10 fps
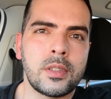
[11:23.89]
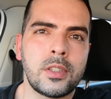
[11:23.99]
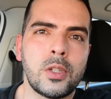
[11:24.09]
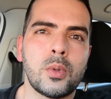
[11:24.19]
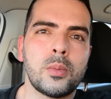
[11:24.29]

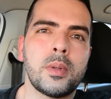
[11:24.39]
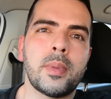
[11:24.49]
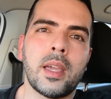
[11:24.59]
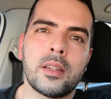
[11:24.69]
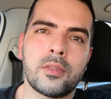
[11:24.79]
You will be
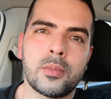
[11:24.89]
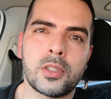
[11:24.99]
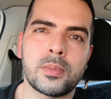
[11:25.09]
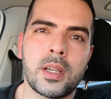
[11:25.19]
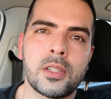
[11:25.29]
banned from
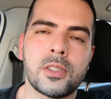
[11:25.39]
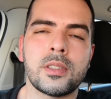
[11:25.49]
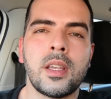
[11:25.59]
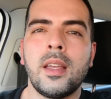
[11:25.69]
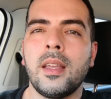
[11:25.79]
those pages.
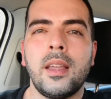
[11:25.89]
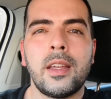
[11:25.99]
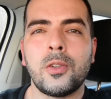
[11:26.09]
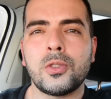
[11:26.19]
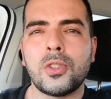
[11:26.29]

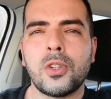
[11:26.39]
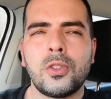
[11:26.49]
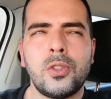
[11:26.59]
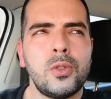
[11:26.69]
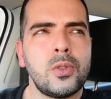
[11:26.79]
And also,
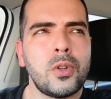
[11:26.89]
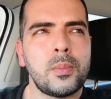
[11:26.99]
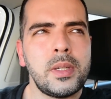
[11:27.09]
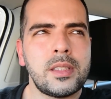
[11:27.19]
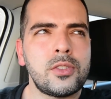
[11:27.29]
you are
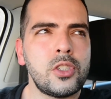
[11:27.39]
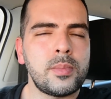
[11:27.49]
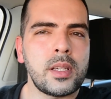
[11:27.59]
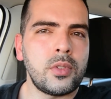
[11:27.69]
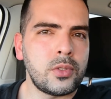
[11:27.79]
being
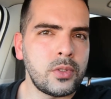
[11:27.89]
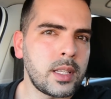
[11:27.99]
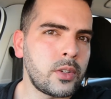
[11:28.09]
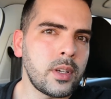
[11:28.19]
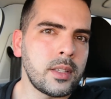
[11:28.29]
disrespectful to that
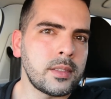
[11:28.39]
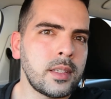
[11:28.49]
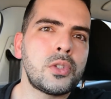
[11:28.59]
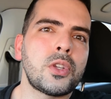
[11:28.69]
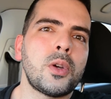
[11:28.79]
creator.
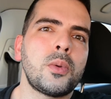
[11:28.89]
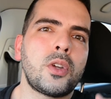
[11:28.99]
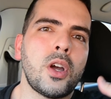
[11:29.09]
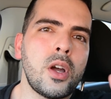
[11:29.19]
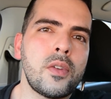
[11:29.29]
So
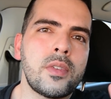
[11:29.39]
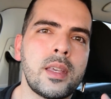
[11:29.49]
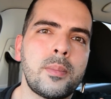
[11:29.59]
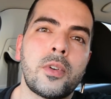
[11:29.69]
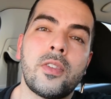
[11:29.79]
go over
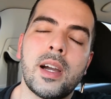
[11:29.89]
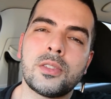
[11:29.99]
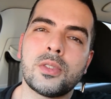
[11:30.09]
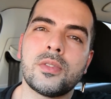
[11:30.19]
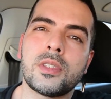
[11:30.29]
there, provide
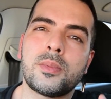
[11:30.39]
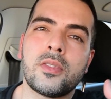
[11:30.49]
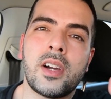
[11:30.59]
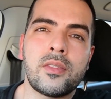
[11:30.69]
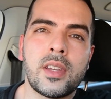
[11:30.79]
service,
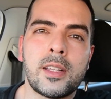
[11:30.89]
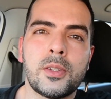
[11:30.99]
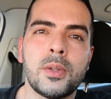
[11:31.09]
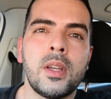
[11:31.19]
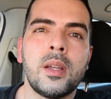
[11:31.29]
provide
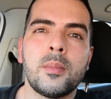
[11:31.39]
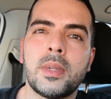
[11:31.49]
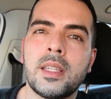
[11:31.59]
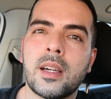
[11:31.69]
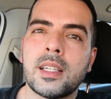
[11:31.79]
value,
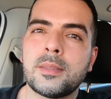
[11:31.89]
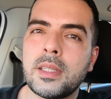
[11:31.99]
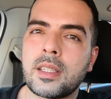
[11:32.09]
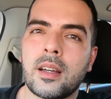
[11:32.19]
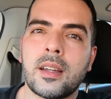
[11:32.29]
be nice, be
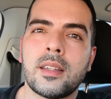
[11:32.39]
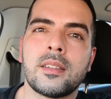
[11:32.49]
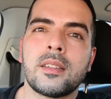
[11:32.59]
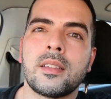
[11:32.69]
kind,